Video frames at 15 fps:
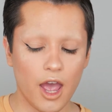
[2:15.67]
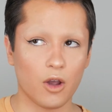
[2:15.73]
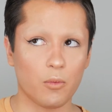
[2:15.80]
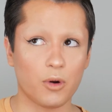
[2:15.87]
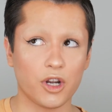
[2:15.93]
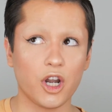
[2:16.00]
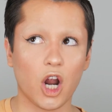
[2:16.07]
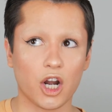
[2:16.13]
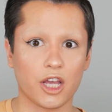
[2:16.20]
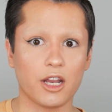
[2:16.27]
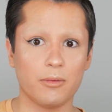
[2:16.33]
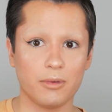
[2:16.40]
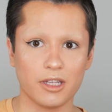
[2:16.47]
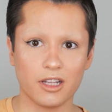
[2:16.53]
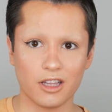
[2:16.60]
were not going to
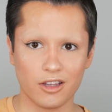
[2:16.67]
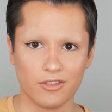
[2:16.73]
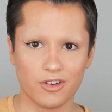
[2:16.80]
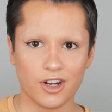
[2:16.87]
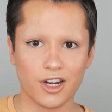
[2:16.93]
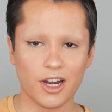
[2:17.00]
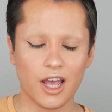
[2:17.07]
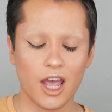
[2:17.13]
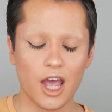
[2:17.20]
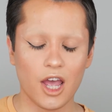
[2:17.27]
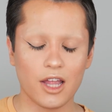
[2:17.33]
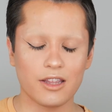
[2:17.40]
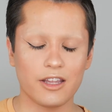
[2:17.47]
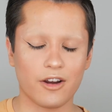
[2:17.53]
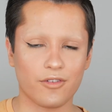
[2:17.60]
be delivered.
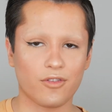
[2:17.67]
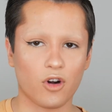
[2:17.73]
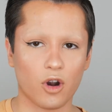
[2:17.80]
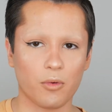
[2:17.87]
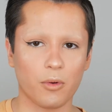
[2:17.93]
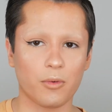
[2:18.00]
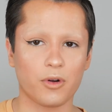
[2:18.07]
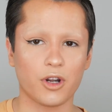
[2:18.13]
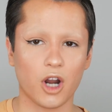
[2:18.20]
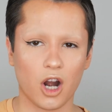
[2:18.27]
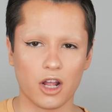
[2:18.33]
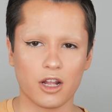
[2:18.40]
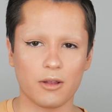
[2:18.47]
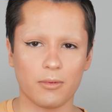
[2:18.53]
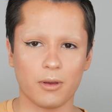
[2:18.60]
Therefore, we were not
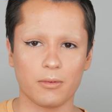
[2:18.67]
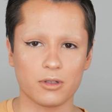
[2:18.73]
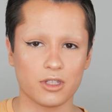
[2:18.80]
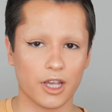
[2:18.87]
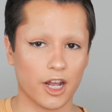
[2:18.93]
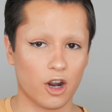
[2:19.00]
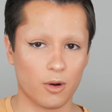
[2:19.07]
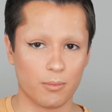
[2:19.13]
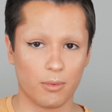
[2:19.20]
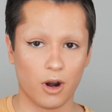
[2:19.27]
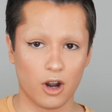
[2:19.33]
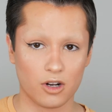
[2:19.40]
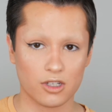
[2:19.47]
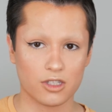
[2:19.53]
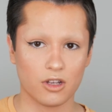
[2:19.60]
going to be able to get our
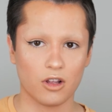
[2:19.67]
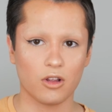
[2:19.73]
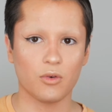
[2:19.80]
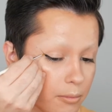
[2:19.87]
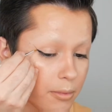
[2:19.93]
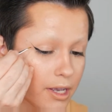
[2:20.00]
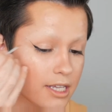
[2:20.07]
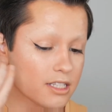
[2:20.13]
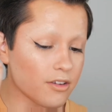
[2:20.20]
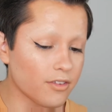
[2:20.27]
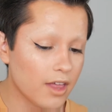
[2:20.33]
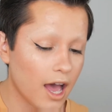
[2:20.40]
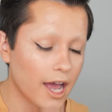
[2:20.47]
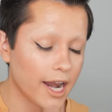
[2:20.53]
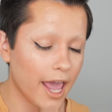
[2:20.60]
parcel. Because of
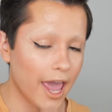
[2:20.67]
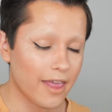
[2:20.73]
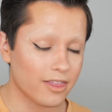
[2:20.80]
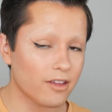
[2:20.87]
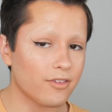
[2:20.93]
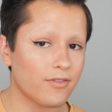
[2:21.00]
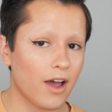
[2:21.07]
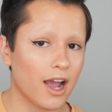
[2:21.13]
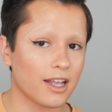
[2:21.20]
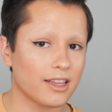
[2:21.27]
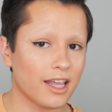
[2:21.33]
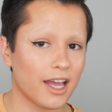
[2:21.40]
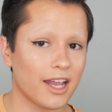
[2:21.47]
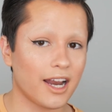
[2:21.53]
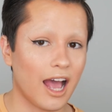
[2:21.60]
that, and the fact
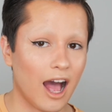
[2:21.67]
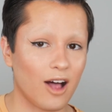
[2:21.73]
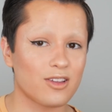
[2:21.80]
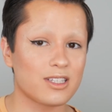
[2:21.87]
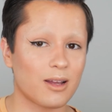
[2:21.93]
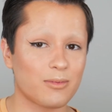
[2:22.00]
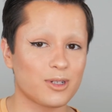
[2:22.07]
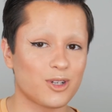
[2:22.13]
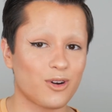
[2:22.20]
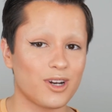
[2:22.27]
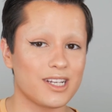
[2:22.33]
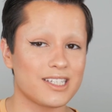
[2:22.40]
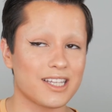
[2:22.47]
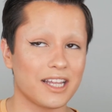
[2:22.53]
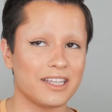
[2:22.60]
that Haus
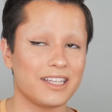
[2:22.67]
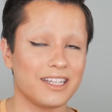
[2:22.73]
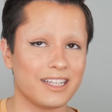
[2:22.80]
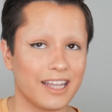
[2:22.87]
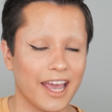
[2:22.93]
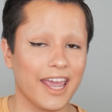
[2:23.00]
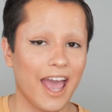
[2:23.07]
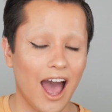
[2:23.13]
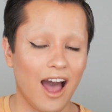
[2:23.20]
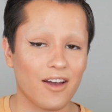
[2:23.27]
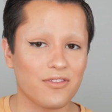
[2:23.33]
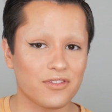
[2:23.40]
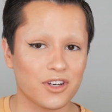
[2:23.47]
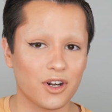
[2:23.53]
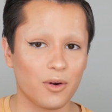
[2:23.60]
Laboratories, the day
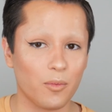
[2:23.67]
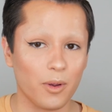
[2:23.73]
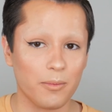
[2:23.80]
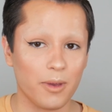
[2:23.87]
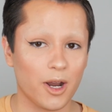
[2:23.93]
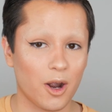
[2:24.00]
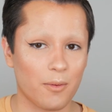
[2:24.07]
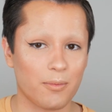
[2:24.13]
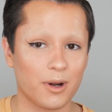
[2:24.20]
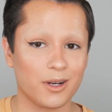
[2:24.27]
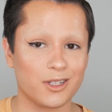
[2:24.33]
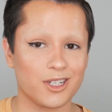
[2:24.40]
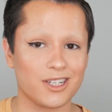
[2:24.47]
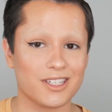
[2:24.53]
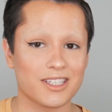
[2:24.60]
after we made our
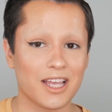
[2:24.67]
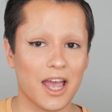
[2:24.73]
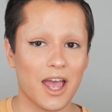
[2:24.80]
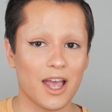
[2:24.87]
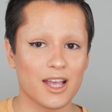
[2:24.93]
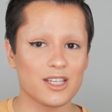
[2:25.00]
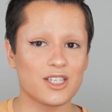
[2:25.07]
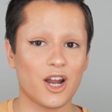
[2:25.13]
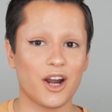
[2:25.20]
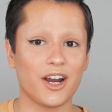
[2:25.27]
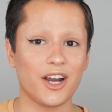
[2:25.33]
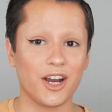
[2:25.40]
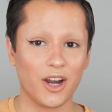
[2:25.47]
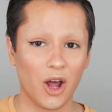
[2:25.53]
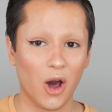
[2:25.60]
purchase,
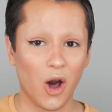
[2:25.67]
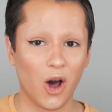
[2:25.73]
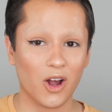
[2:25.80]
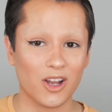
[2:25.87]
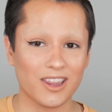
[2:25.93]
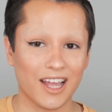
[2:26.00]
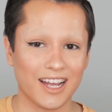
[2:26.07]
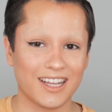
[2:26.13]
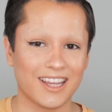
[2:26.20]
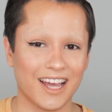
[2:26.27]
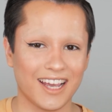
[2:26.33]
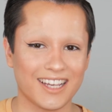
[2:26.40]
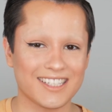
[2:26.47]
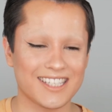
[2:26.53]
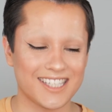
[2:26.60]
started an
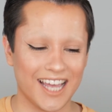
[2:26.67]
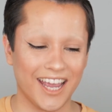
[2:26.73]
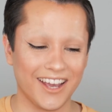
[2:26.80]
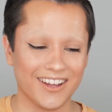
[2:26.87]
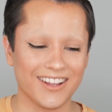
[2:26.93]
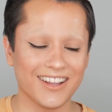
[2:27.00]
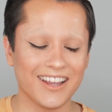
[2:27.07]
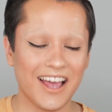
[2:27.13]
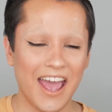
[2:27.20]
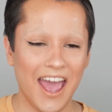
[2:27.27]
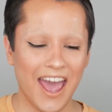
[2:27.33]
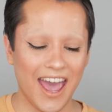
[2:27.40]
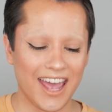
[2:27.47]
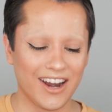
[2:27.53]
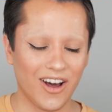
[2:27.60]
online sale,
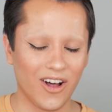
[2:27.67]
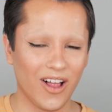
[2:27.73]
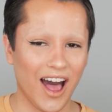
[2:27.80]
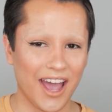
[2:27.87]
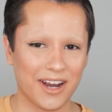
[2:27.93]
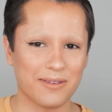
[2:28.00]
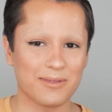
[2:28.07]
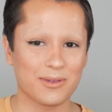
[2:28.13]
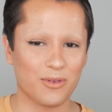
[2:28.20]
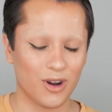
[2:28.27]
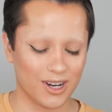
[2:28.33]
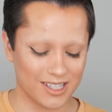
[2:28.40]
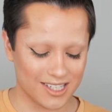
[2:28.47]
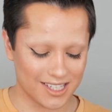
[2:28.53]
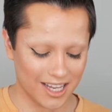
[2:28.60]
and all items were
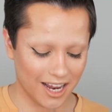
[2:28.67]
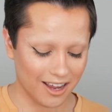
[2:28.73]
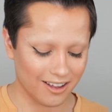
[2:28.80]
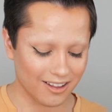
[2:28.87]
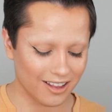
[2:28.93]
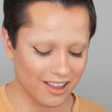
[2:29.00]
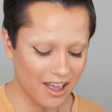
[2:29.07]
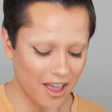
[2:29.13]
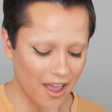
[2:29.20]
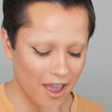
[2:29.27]
on sale,